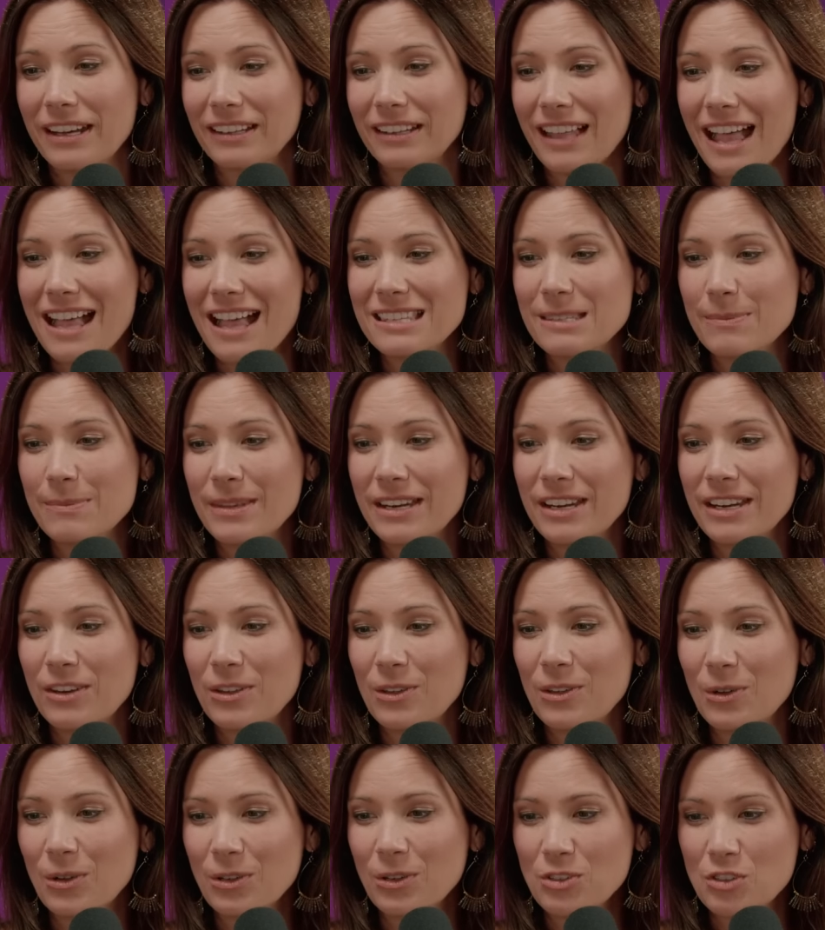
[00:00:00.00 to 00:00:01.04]
A last minute New
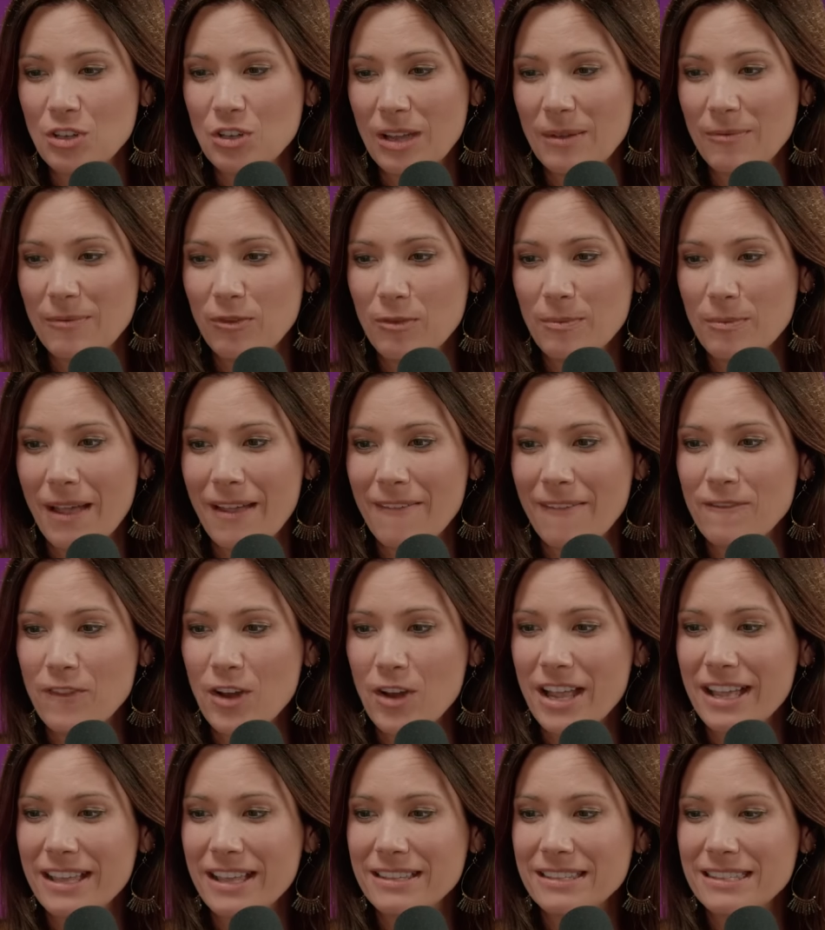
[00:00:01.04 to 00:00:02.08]
York trip for my
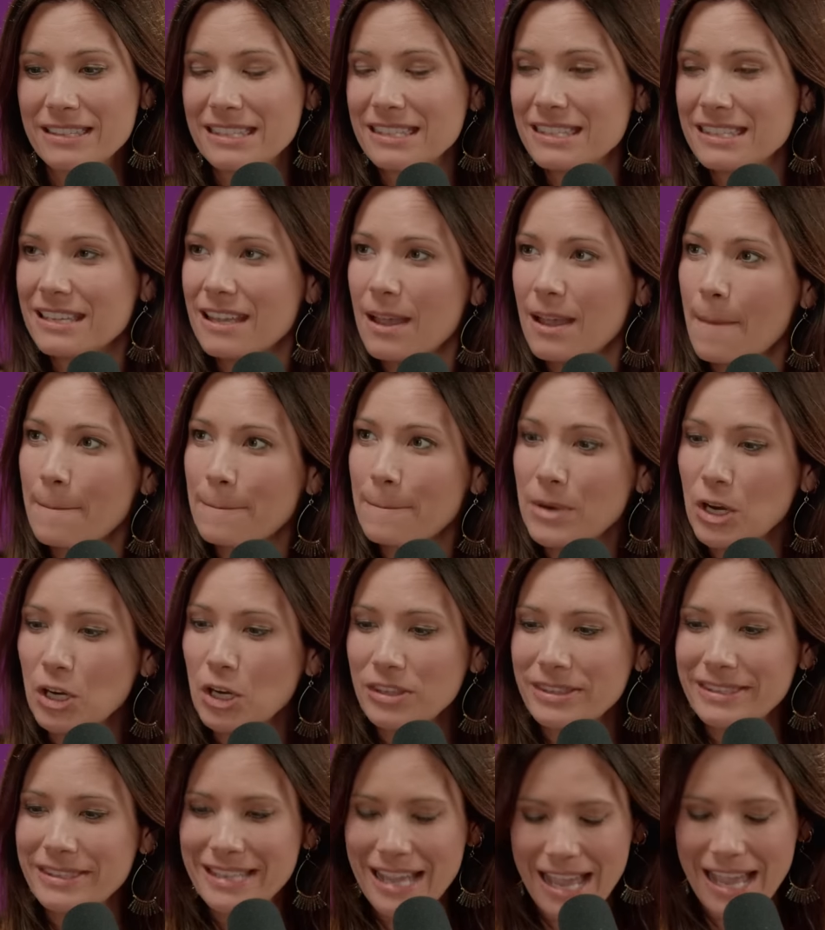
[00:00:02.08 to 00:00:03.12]
friend's
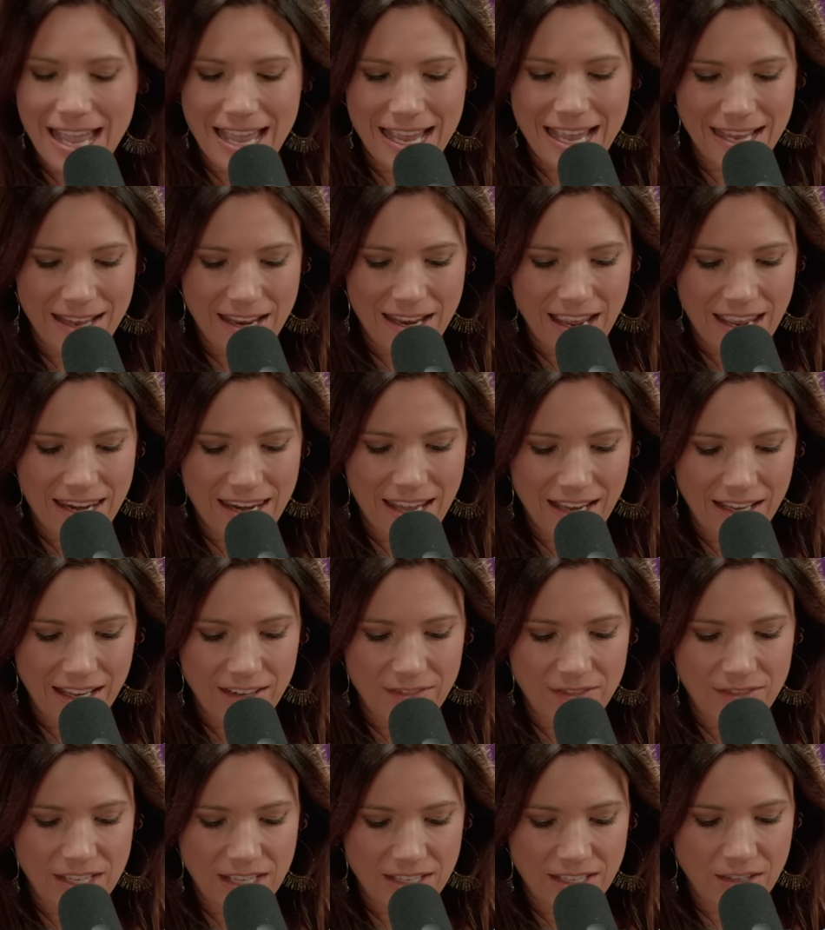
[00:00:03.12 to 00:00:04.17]
birthday, a
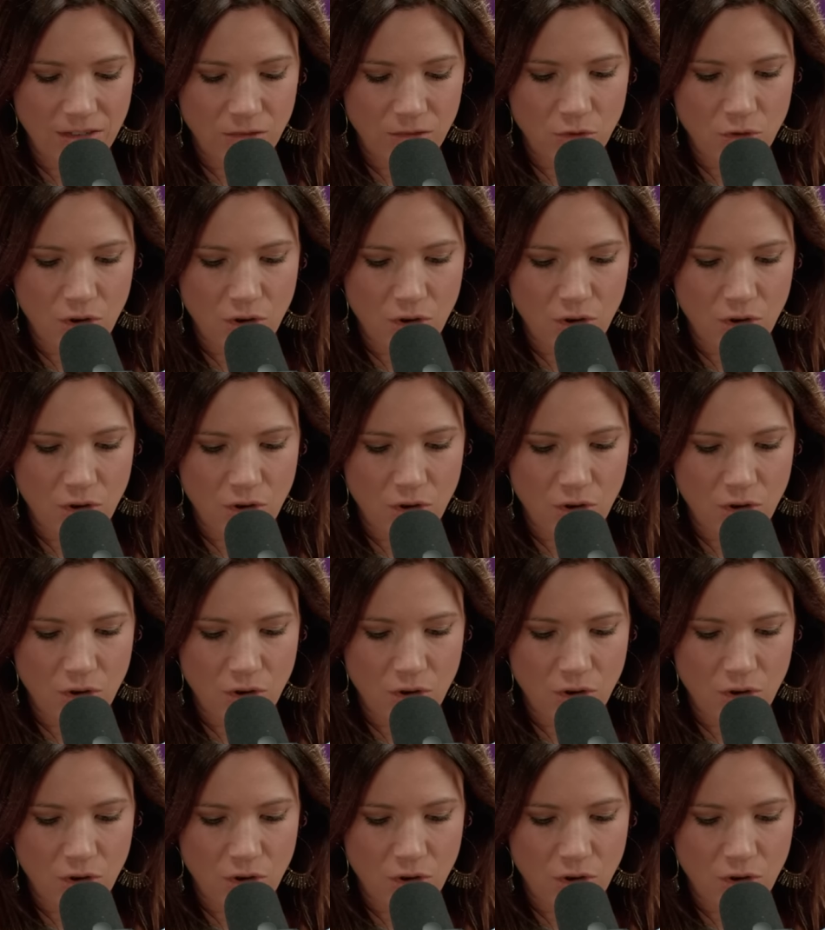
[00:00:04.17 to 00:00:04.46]
negative six hundred